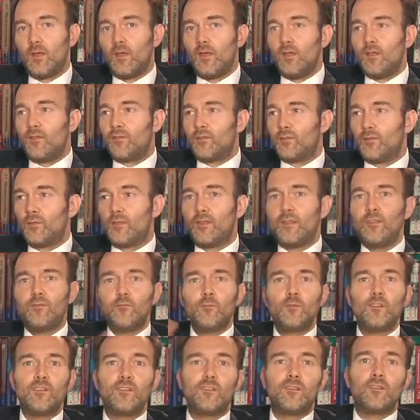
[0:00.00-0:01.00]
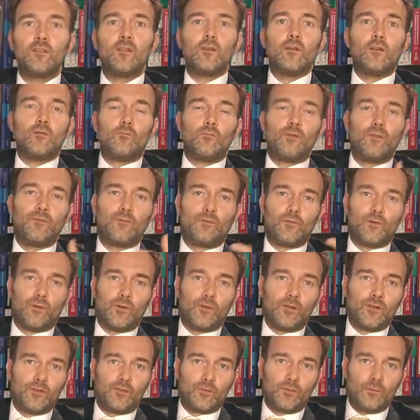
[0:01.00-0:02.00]
So this was
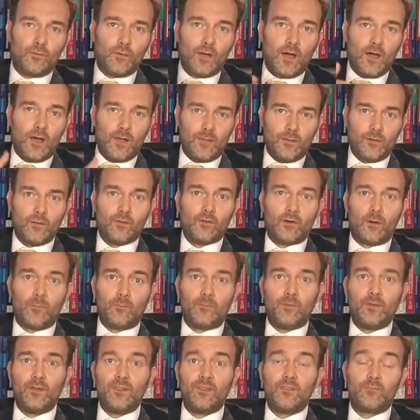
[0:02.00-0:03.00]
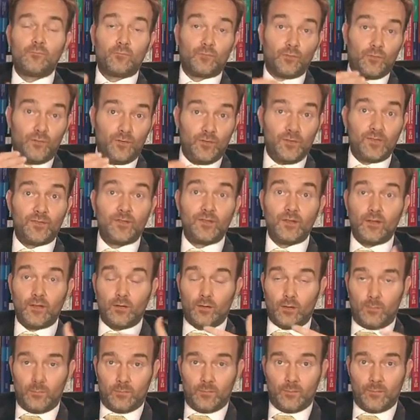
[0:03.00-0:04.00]
referring to other companies producing
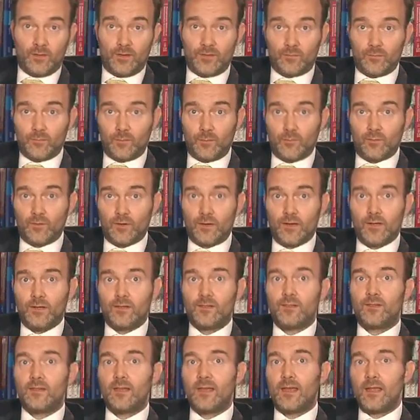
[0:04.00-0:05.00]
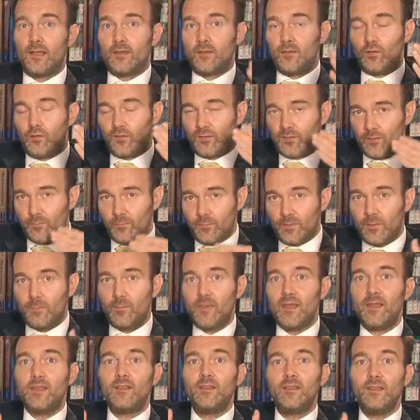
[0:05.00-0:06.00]
complementary products, and you simply
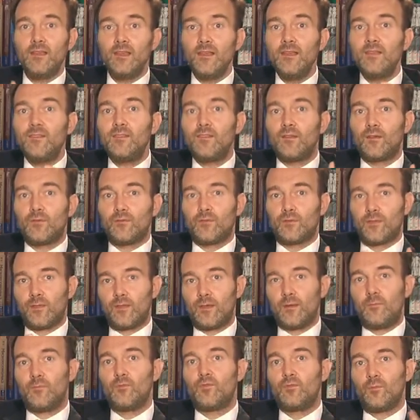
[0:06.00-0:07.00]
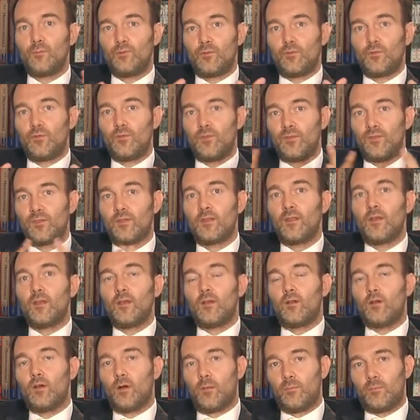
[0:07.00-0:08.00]
made it easier for them to produce
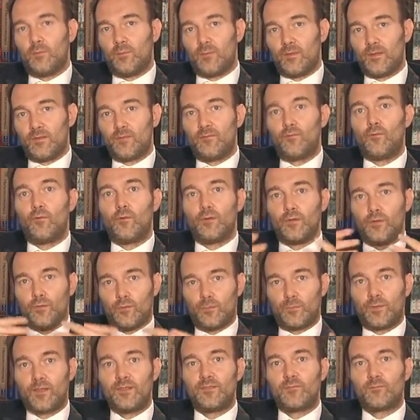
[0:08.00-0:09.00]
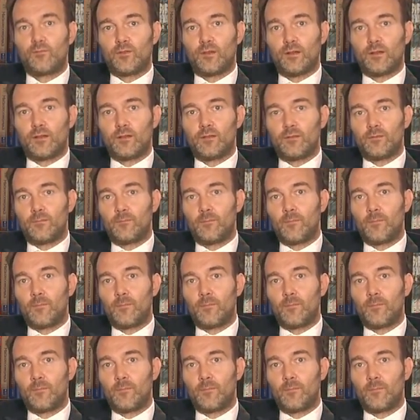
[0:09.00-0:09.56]
complements for your base product.